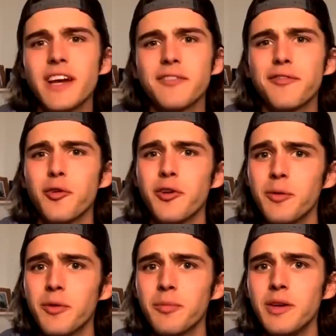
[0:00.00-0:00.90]
like
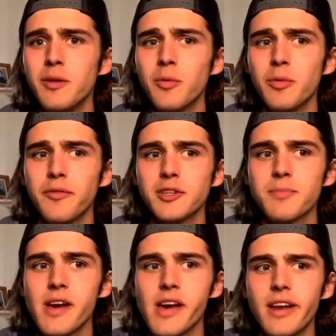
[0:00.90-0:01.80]
flirting with me when we first
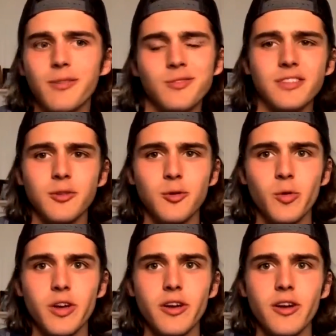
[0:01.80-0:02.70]
met, and I was a little oh.
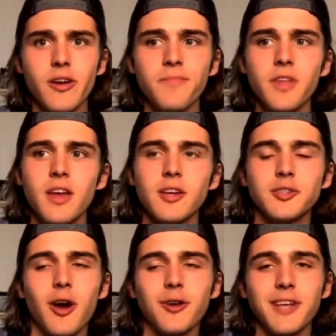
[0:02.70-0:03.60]
weird.
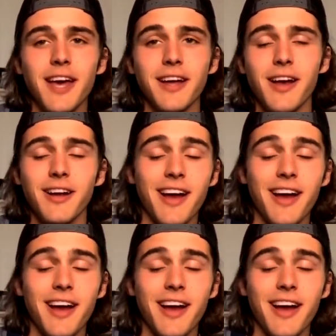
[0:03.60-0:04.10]
So I was like, oh I